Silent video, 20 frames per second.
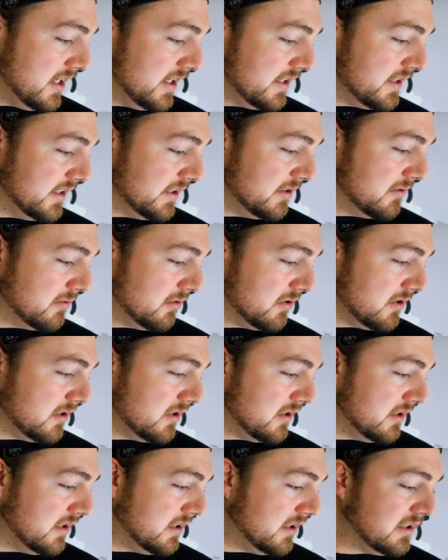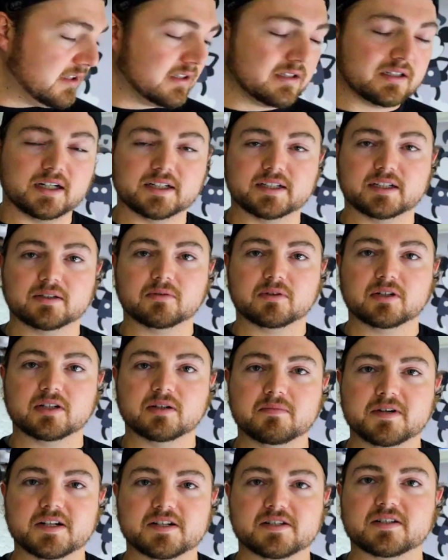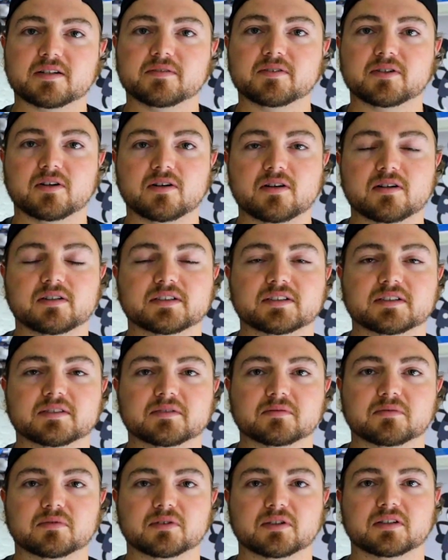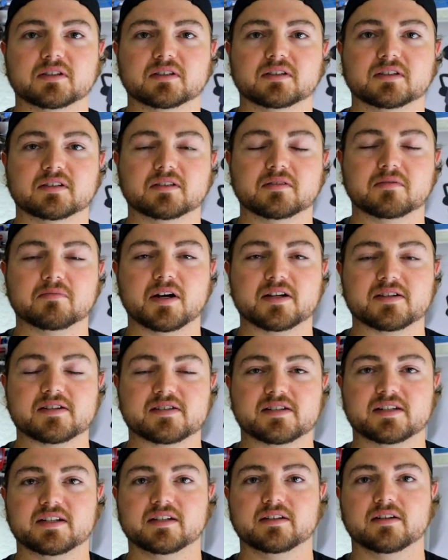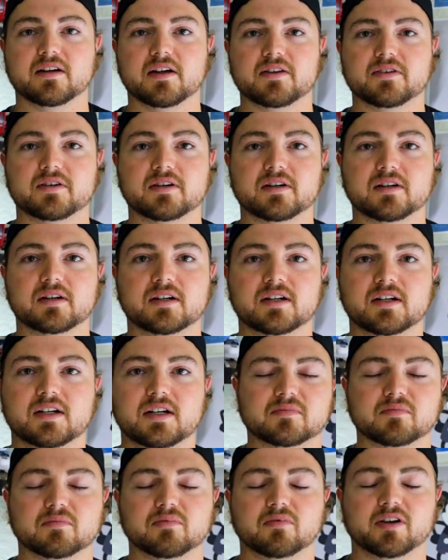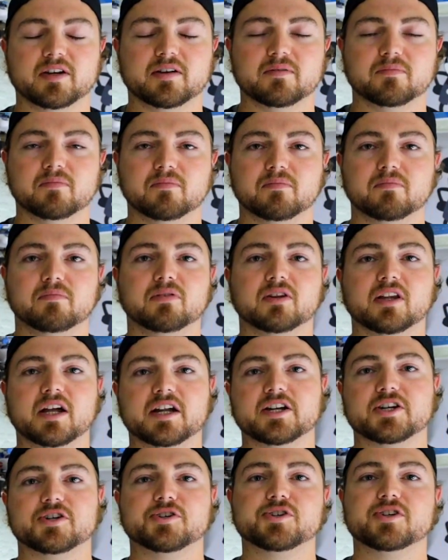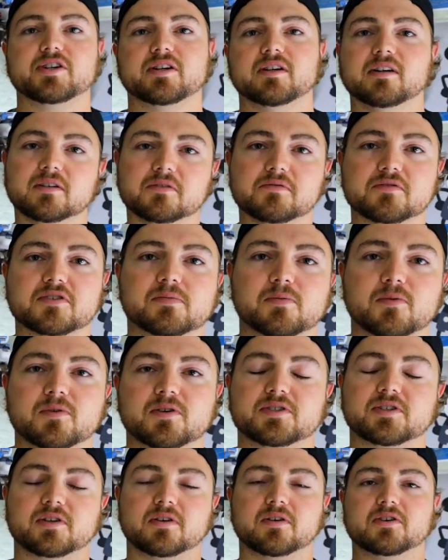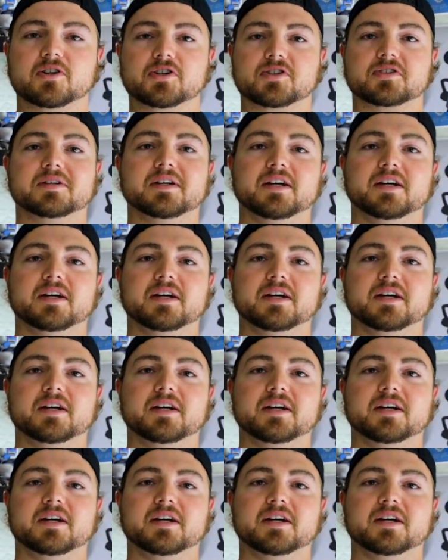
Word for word: think we're in the midst of it all, and we're about to see another replenish of sports cars.